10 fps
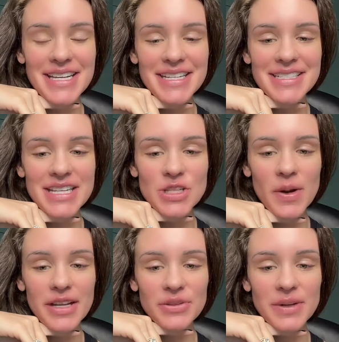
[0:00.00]
to
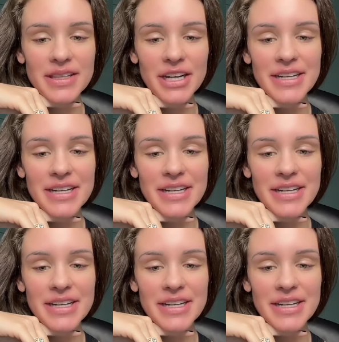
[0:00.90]
ENT23,